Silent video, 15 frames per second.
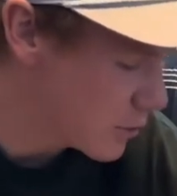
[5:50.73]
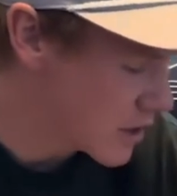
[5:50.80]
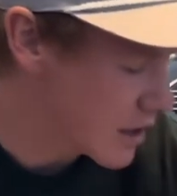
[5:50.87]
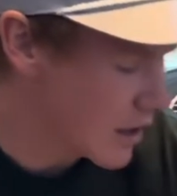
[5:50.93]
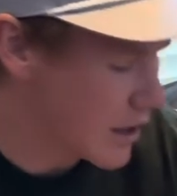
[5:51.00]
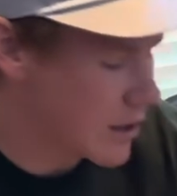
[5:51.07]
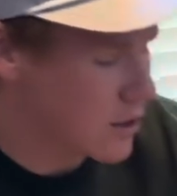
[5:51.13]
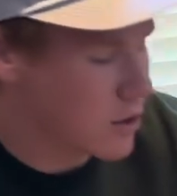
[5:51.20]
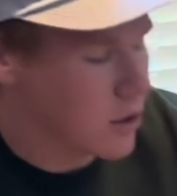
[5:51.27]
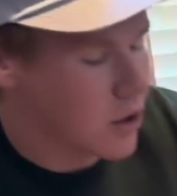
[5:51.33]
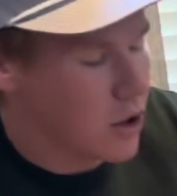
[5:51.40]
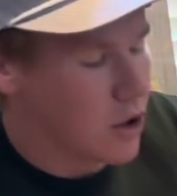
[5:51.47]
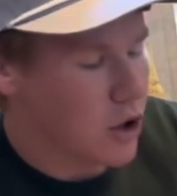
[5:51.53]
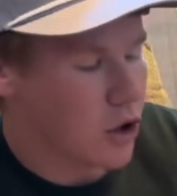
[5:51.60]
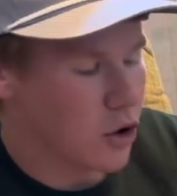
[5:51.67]
we got,
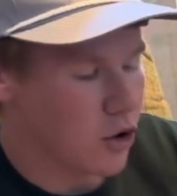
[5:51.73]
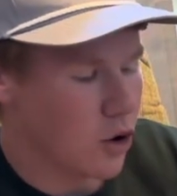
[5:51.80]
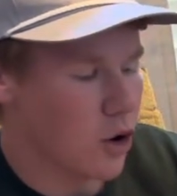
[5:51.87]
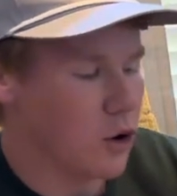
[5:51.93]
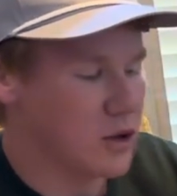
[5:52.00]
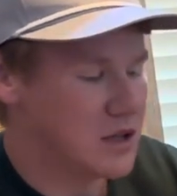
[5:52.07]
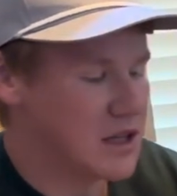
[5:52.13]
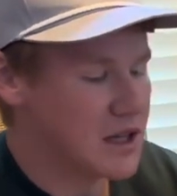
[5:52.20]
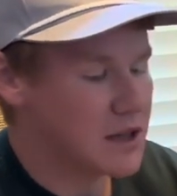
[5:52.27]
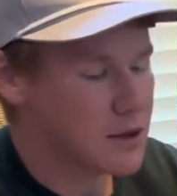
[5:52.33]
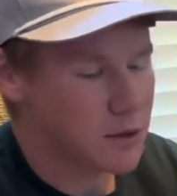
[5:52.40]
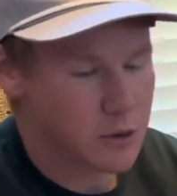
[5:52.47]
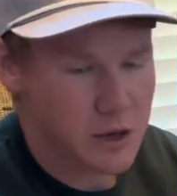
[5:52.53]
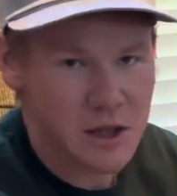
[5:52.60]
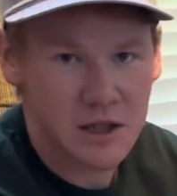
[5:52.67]
are all
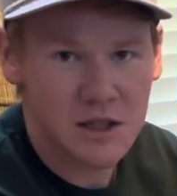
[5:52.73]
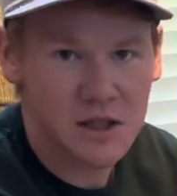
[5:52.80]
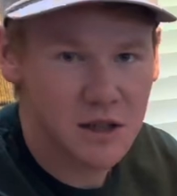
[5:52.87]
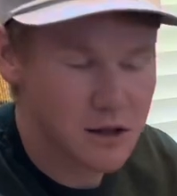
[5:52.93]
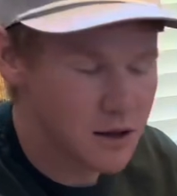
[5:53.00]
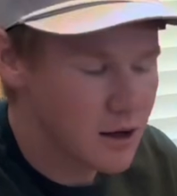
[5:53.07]
D3s.